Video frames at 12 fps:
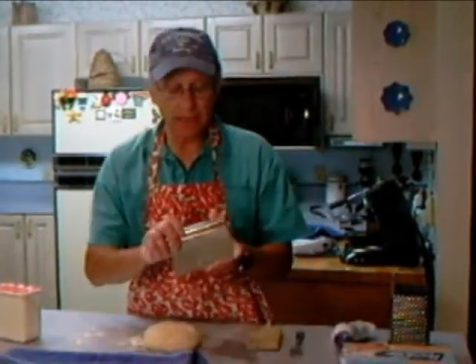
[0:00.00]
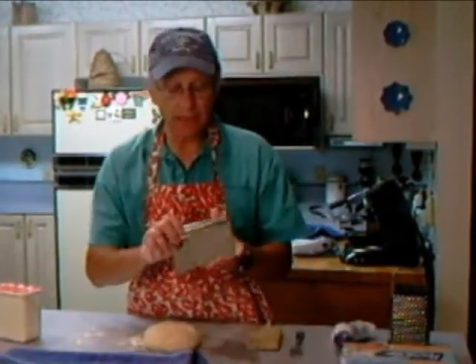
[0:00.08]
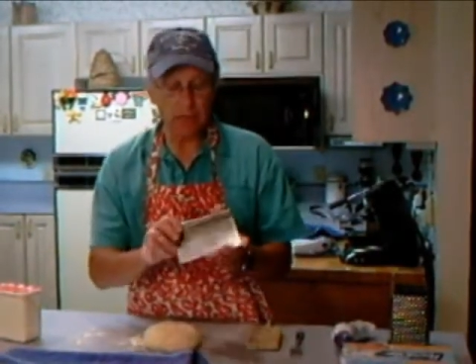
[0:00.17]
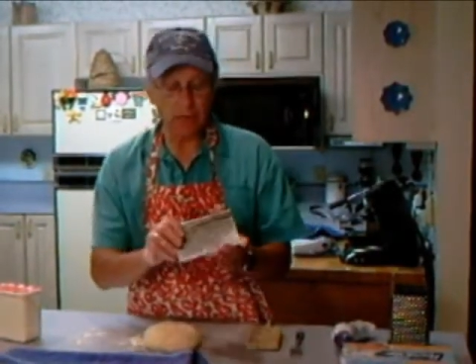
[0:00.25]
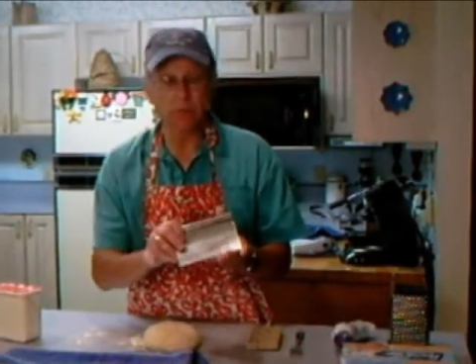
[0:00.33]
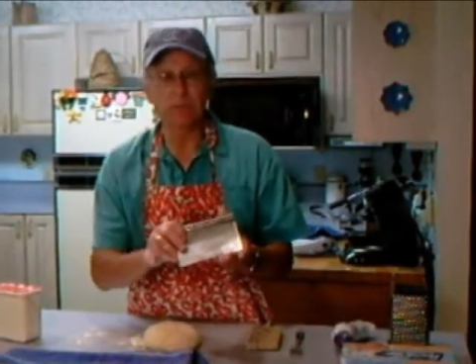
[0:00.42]

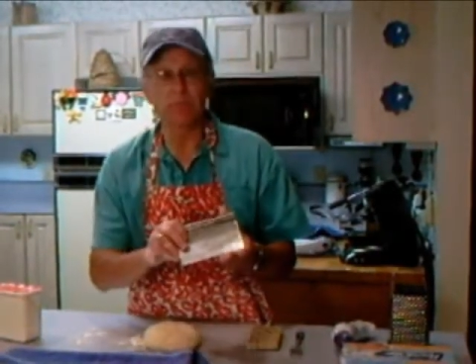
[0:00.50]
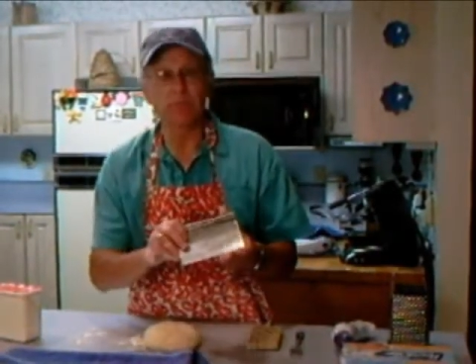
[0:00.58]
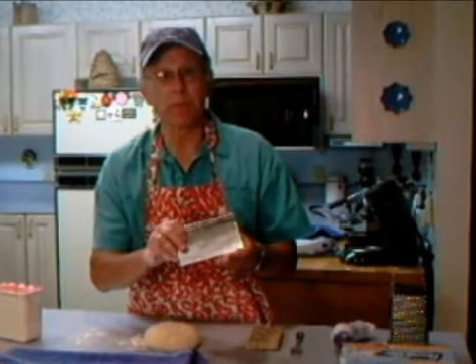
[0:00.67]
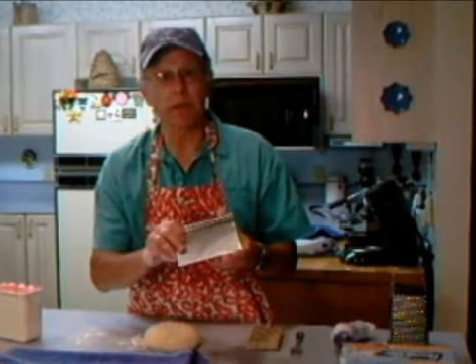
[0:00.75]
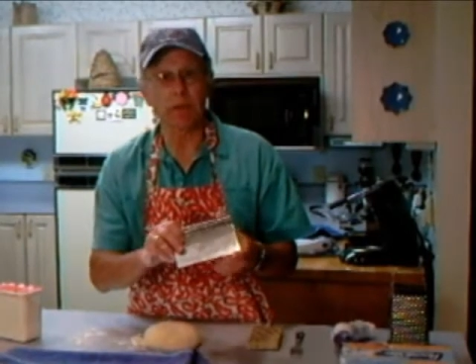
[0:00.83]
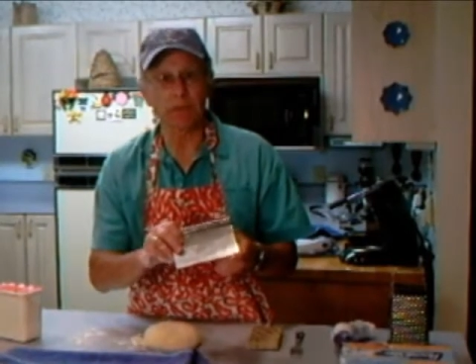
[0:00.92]
like to use
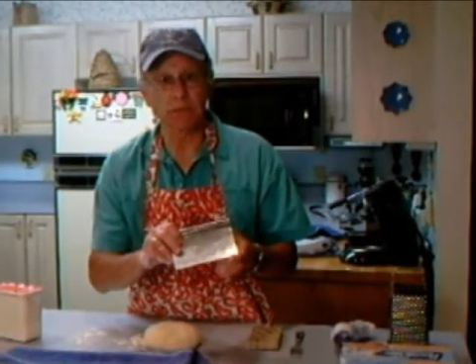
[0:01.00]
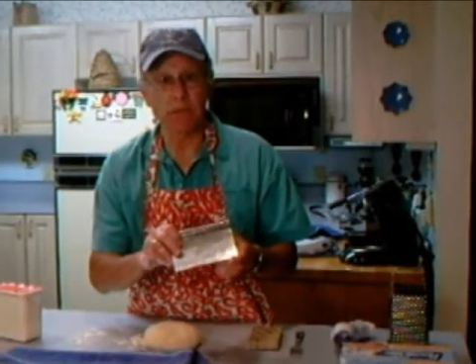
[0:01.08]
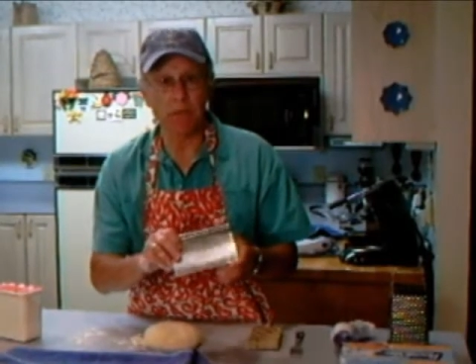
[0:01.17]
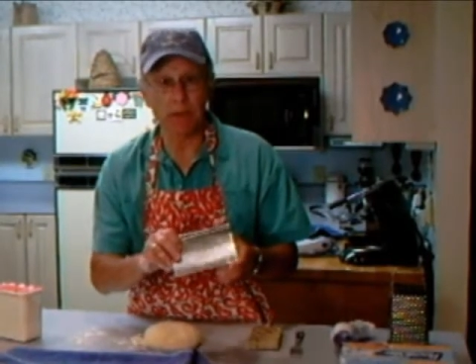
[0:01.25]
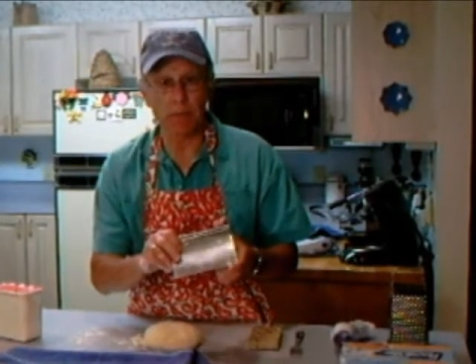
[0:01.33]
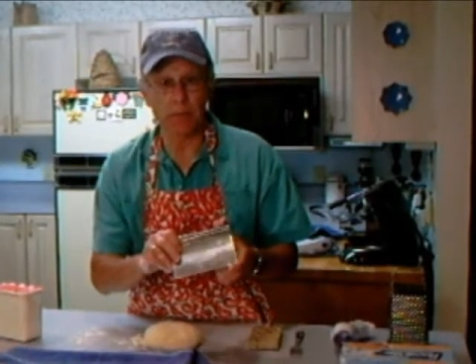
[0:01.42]
these metal
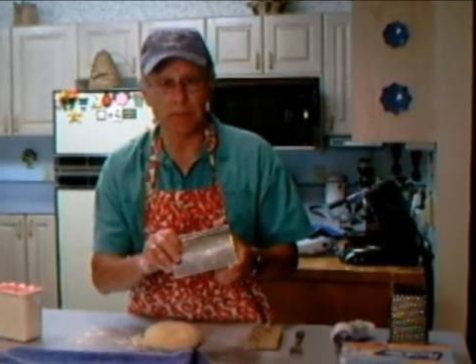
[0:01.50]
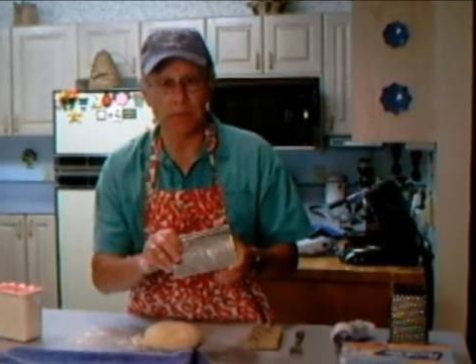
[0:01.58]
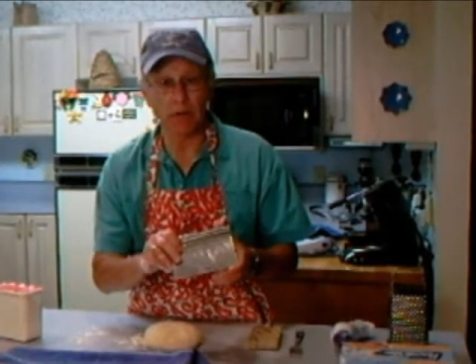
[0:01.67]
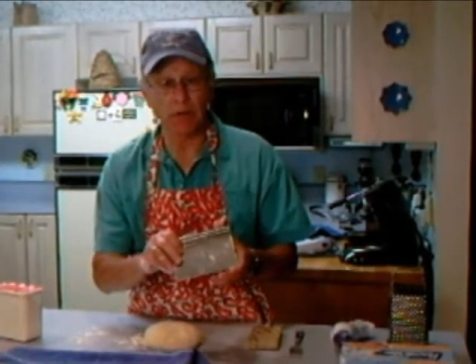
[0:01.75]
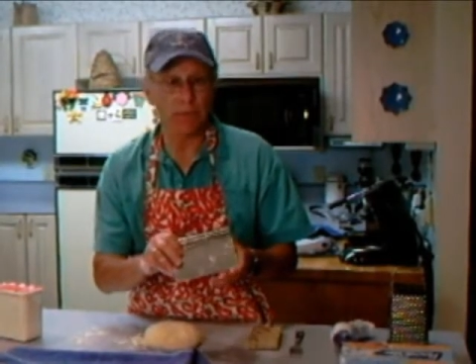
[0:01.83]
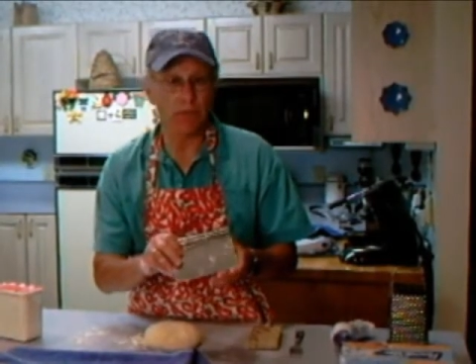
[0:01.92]

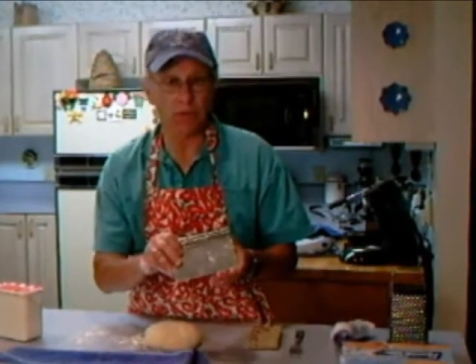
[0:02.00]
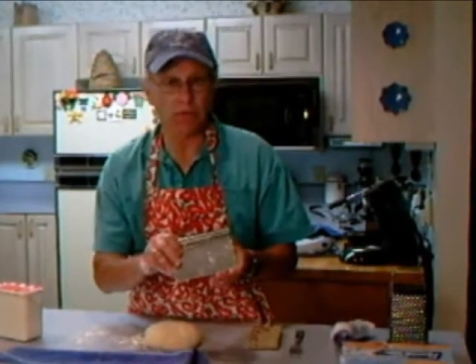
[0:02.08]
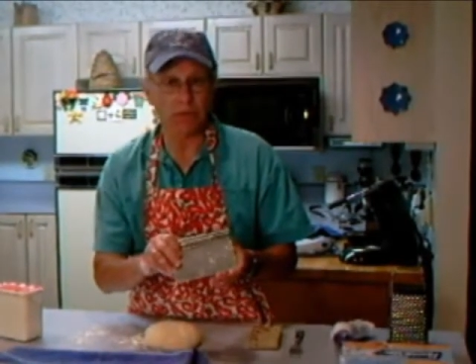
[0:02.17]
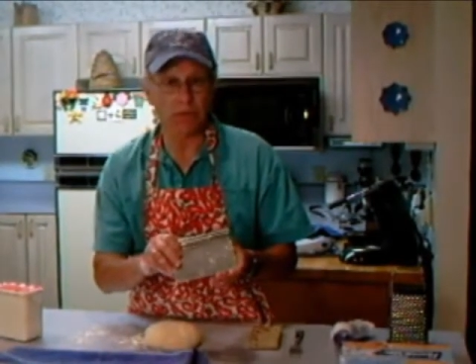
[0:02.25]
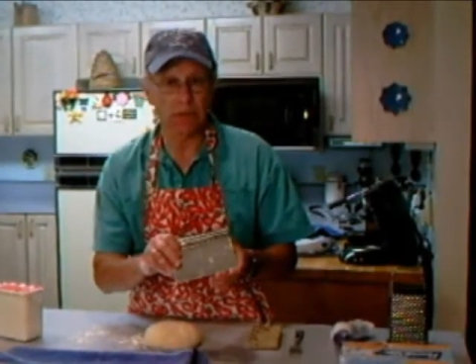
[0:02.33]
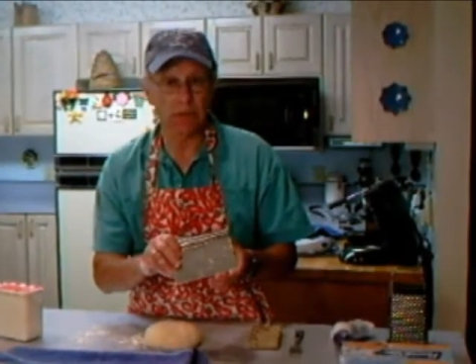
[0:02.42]
scrapers also
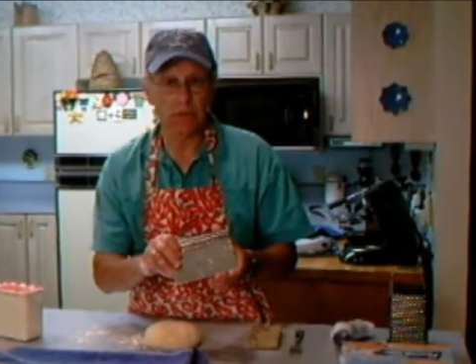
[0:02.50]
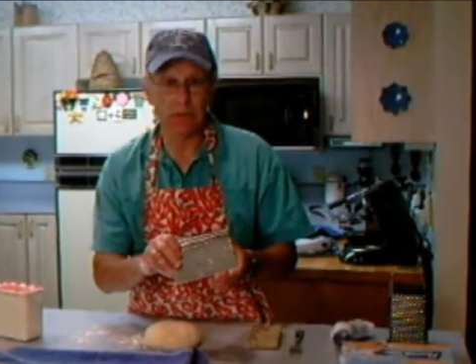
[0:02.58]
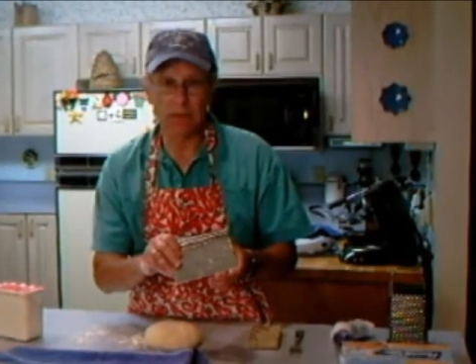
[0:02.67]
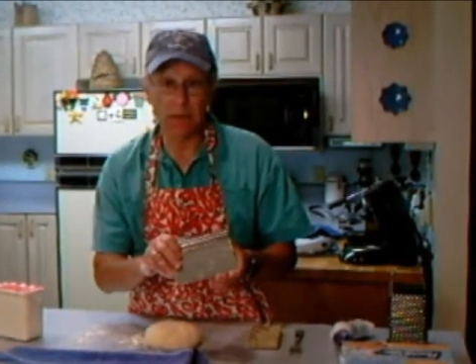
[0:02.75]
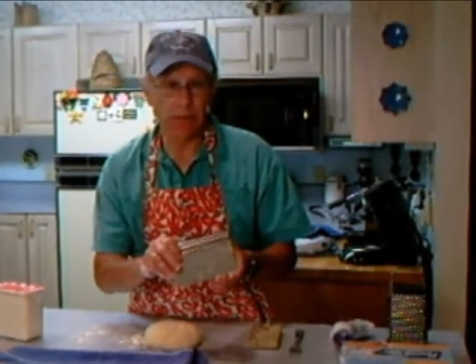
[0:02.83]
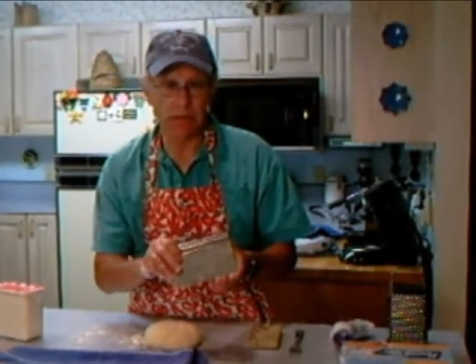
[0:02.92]
as
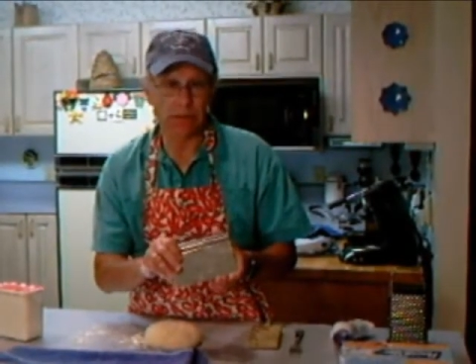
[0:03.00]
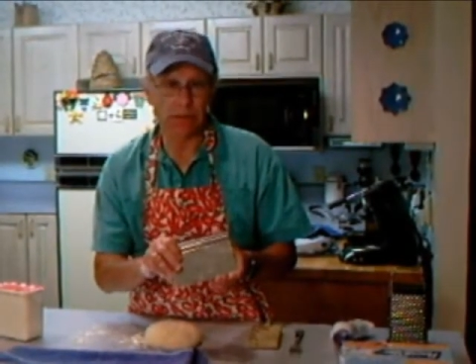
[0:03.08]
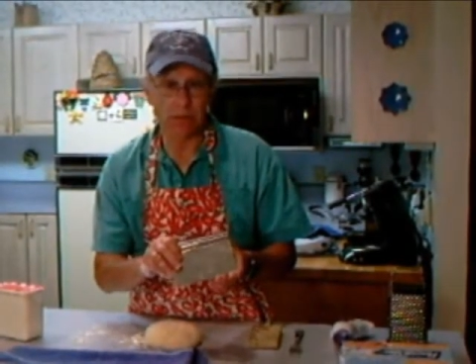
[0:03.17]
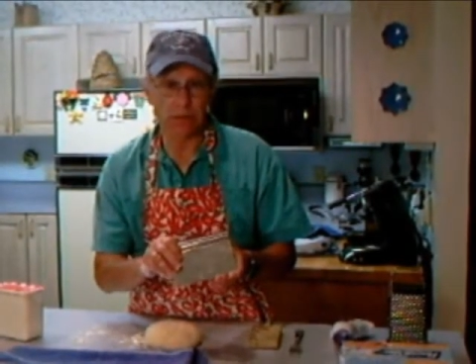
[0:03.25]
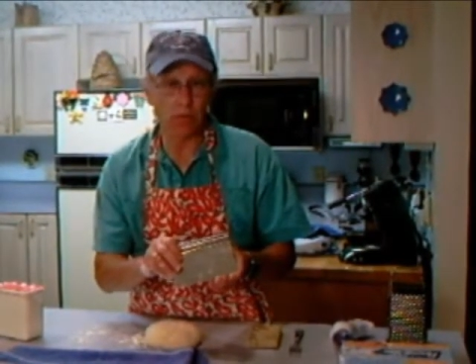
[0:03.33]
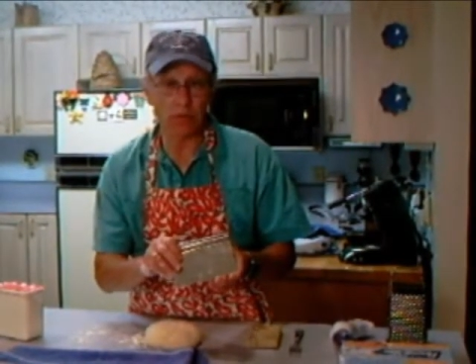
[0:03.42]
cutters,
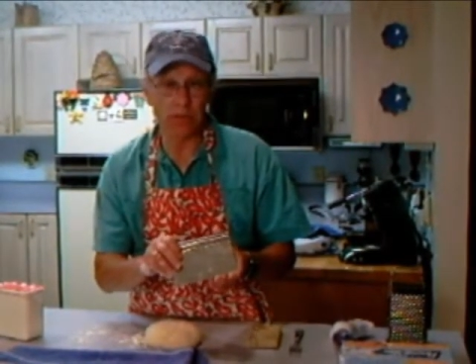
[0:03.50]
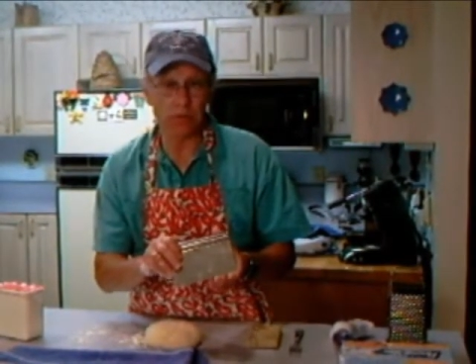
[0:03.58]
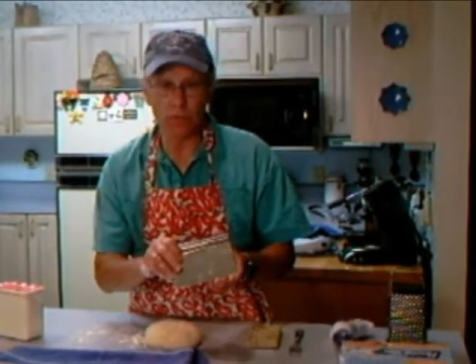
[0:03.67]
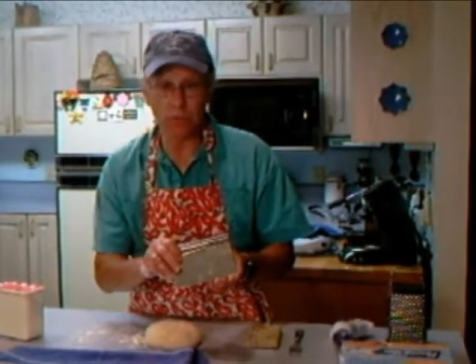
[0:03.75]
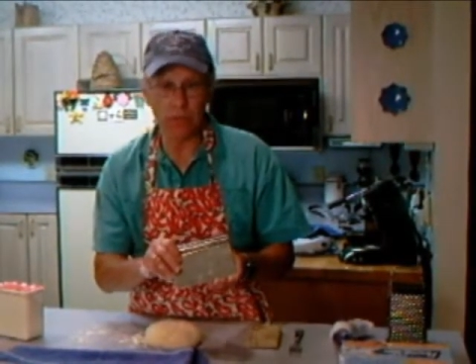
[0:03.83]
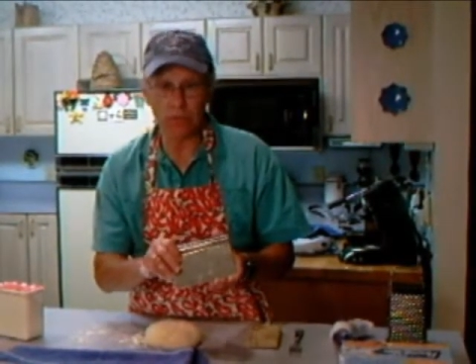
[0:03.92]
not only
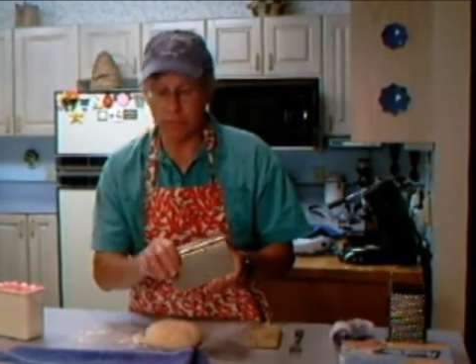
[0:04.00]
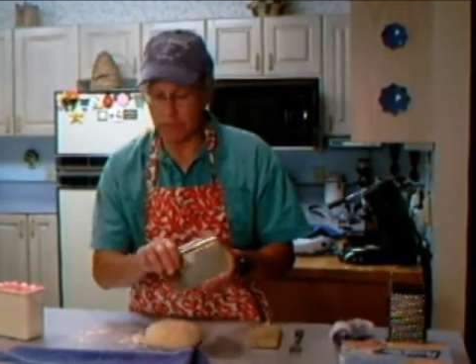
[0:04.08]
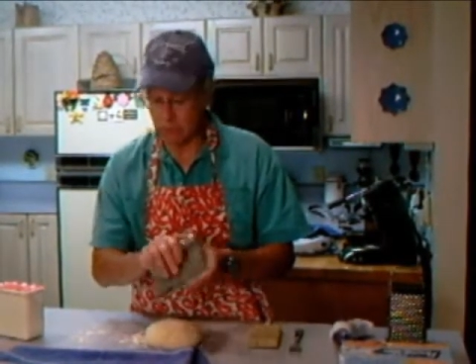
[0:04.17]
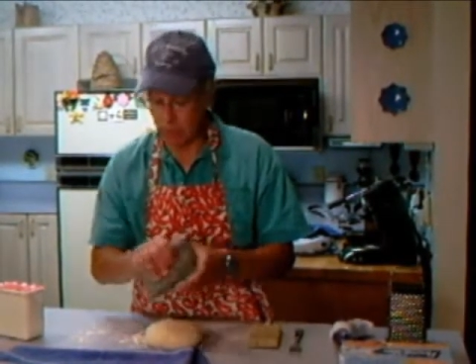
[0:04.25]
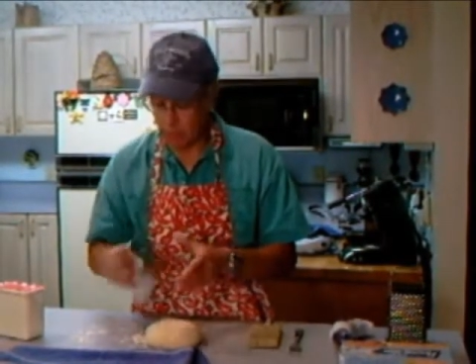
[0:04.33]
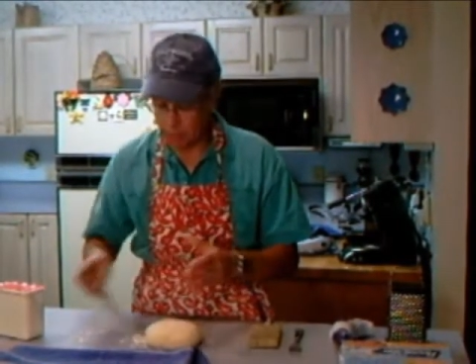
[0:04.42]
to do a great
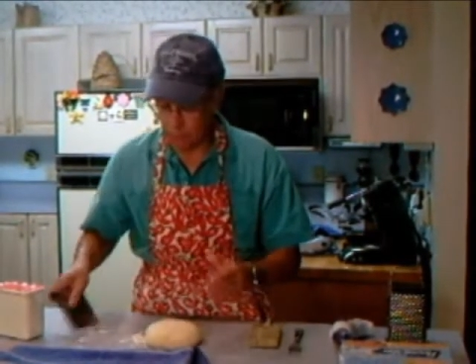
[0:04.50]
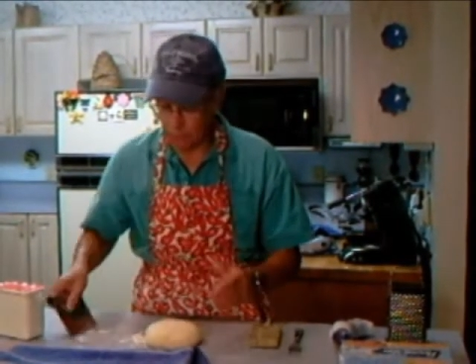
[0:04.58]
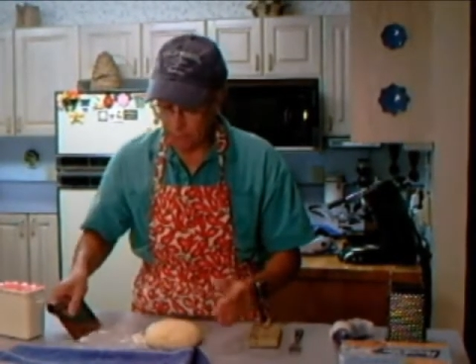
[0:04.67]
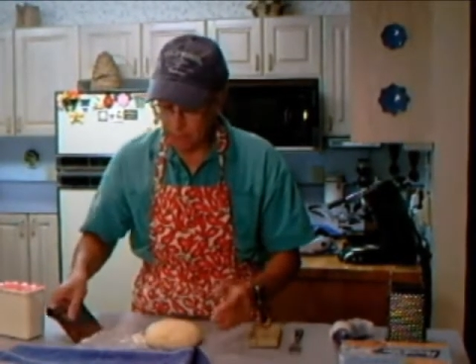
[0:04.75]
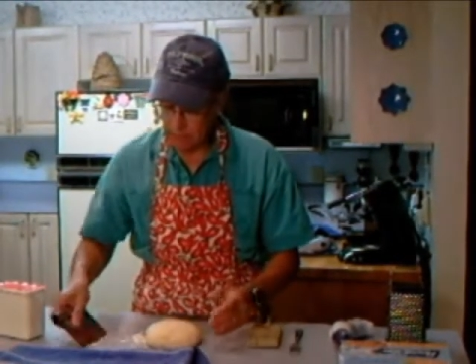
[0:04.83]
job of